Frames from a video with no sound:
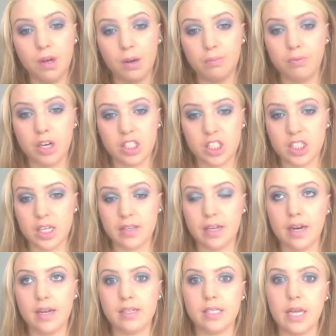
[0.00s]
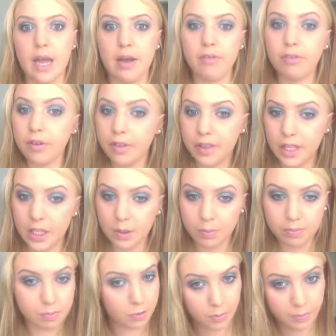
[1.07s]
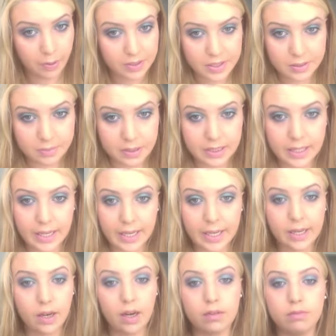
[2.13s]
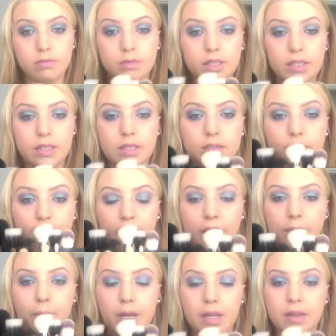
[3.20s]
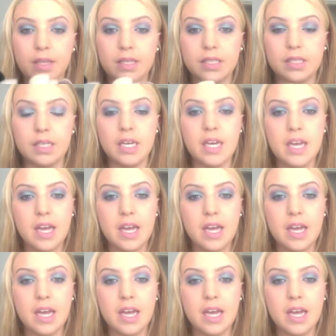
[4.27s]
a brush set that has everything you could possibly need, I'd really recommend this.